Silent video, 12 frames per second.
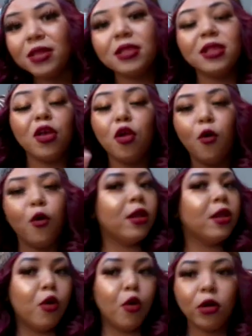and
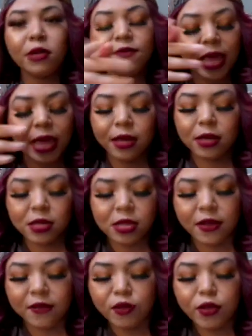all of that good
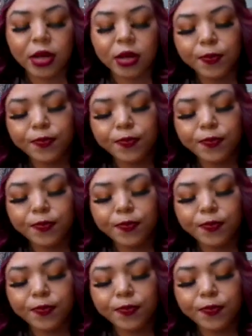stuff, you know.